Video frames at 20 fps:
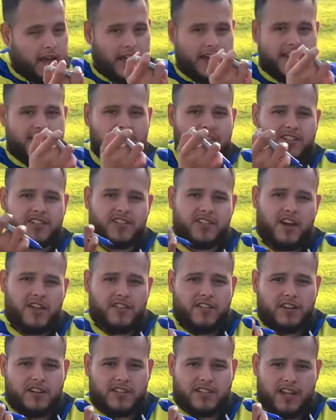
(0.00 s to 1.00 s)
And here's
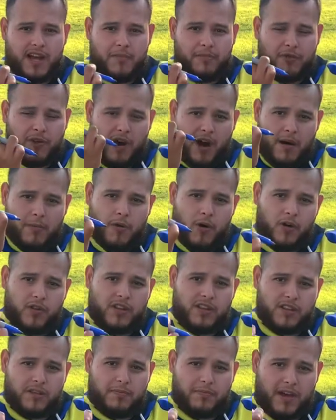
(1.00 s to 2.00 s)
another example how I'm
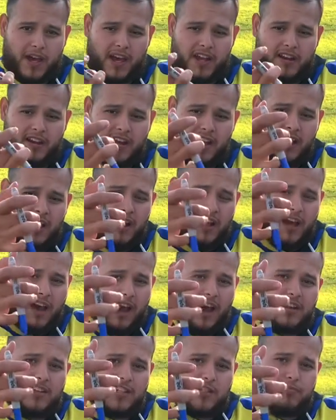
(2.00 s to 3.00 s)
holding the pen.
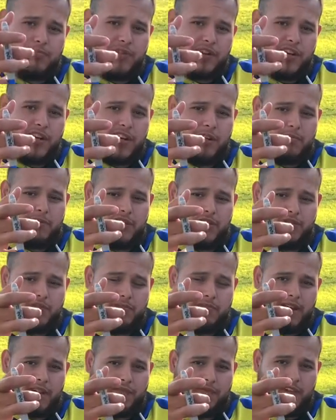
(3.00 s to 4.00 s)
I just put it in
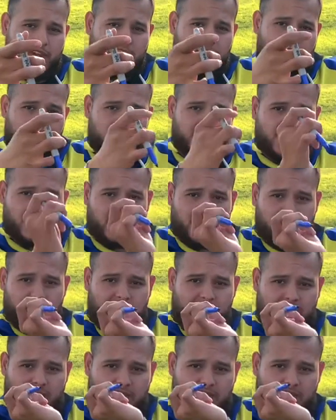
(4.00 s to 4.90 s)
between my fingers and then I